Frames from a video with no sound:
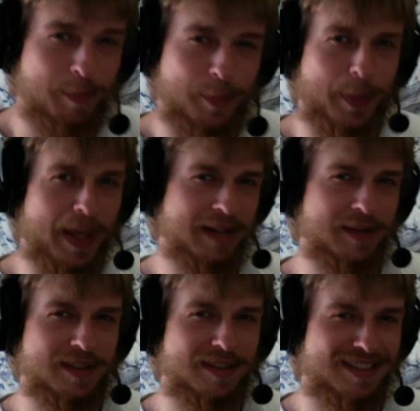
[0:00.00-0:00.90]
been
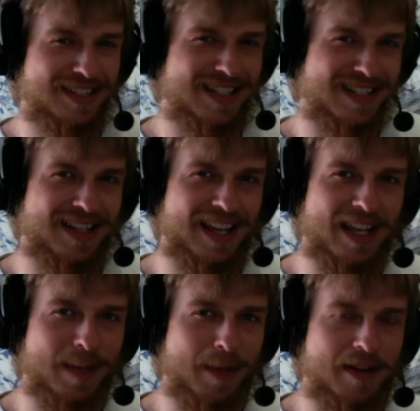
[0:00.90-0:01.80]
just
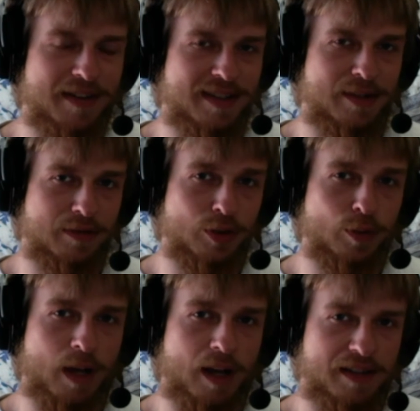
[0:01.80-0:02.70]
thinking about is those loot
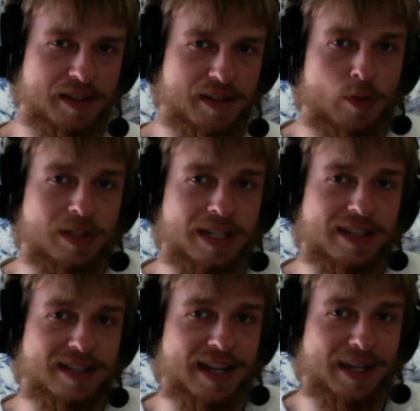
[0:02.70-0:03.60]
boxes only
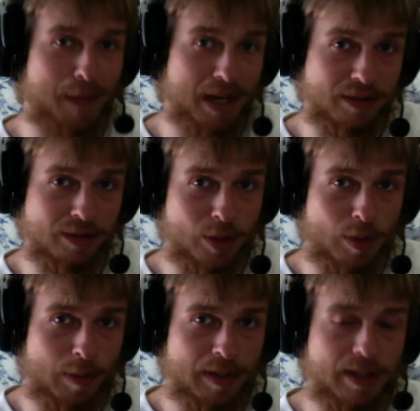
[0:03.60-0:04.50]
containing medical
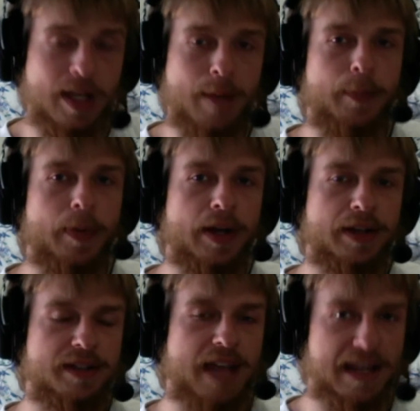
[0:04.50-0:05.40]
equipment,
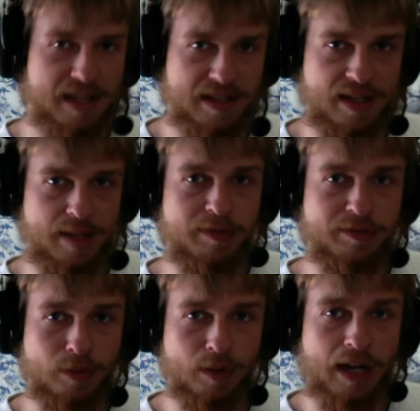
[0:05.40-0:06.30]
but as I said
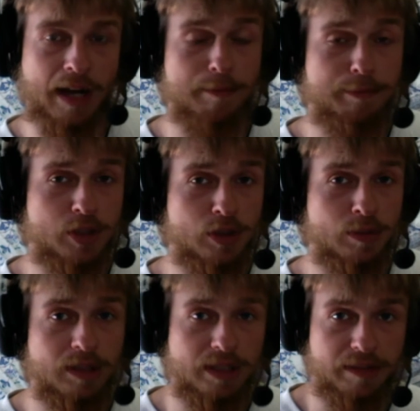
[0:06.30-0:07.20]
before, I do
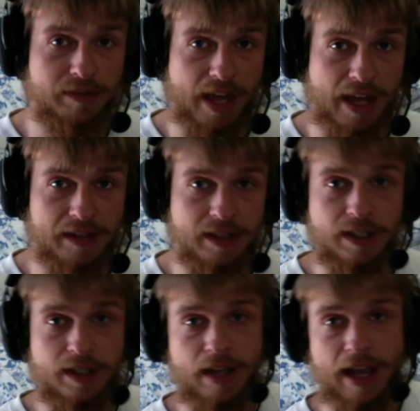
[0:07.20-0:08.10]
believe that
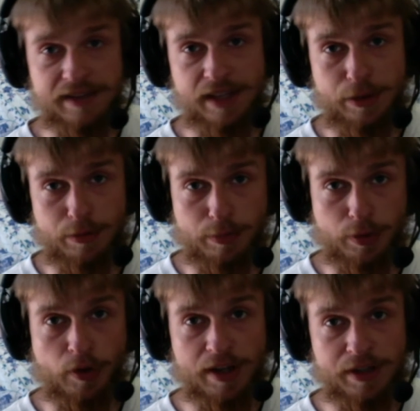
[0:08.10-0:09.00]
as I
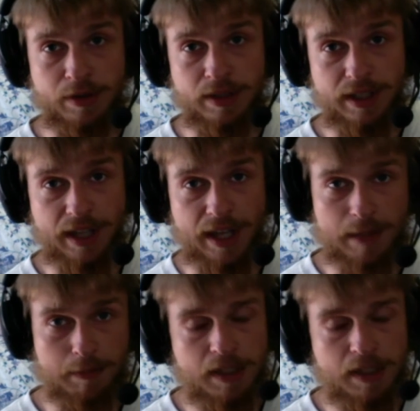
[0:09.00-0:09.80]
progress throughout the game,